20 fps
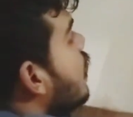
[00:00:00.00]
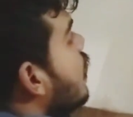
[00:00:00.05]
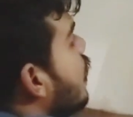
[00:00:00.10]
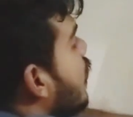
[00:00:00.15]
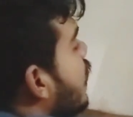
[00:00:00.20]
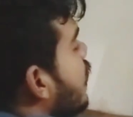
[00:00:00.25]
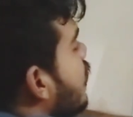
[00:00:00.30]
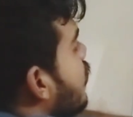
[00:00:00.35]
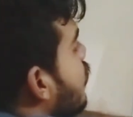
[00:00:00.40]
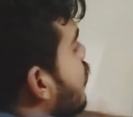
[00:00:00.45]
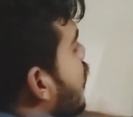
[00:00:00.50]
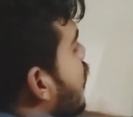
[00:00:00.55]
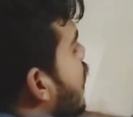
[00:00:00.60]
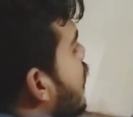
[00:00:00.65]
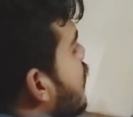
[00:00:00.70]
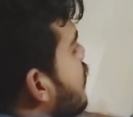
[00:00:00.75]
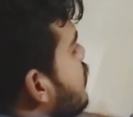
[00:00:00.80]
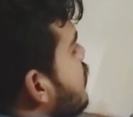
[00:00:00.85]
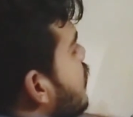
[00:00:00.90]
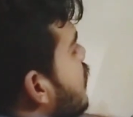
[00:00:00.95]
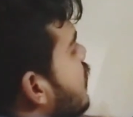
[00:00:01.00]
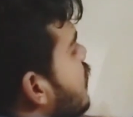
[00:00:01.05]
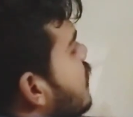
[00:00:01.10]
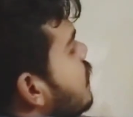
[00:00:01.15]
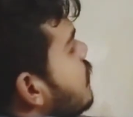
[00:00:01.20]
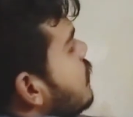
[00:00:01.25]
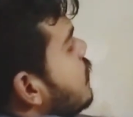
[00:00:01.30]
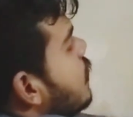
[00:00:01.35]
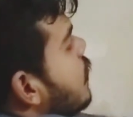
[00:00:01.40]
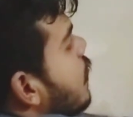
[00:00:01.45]
answer
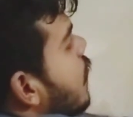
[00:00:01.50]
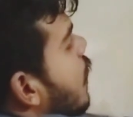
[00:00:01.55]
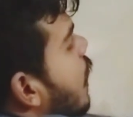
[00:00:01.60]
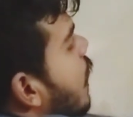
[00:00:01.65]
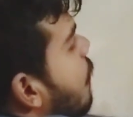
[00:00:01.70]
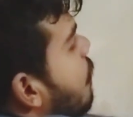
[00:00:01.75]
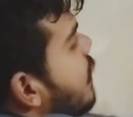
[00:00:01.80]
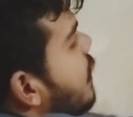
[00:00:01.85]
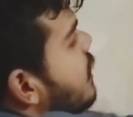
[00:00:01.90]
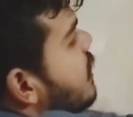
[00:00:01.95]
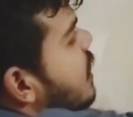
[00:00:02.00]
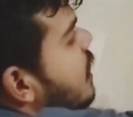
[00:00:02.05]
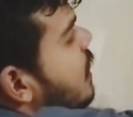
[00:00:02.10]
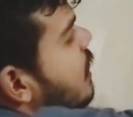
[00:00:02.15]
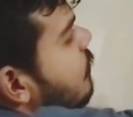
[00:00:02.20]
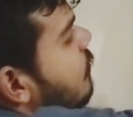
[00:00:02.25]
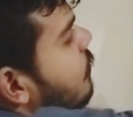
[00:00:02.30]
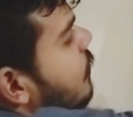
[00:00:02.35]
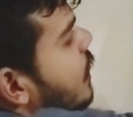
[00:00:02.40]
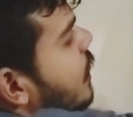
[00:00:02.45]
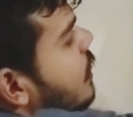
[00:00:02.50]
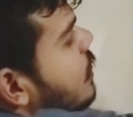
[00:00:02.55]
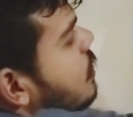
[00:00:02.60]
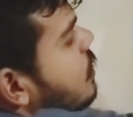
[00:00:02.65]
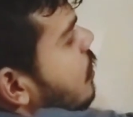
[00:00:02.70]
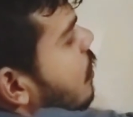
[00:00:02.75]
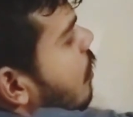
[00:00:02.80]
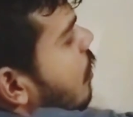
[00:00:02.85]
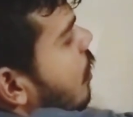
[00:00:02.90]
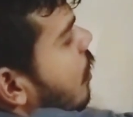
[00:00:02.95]
is a major
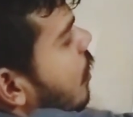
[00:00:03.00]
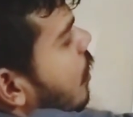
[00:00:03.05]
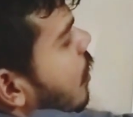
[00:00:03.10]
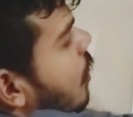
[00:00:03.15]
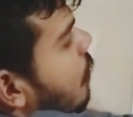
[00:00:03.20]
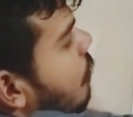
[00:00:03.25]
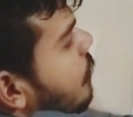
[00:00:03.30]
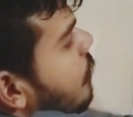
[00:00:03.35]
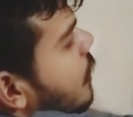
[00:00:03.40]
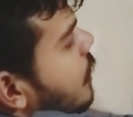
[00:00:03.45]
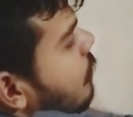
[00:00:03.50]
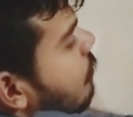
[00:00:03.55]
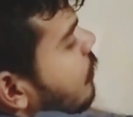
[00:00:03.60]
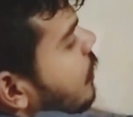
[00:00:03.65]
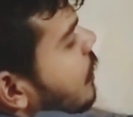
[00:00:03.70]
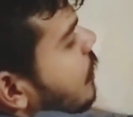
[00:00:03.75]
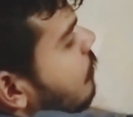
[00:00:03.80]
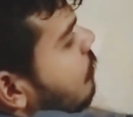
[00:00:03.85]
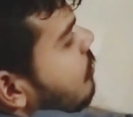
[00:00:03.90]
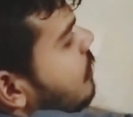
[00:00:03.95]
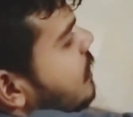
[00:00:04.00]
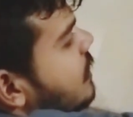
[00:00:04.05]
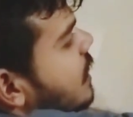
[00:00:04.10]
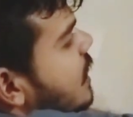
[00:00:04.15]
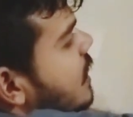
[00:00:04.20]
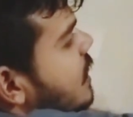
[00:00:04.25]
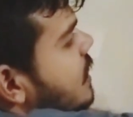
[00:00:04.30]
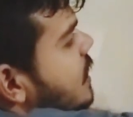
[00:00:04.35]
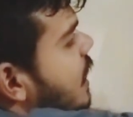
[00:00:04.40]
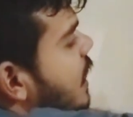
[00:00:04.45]
difference between
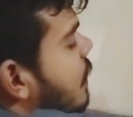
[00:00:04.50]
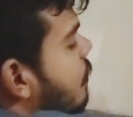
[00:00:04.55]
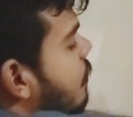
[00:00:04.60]
fishes and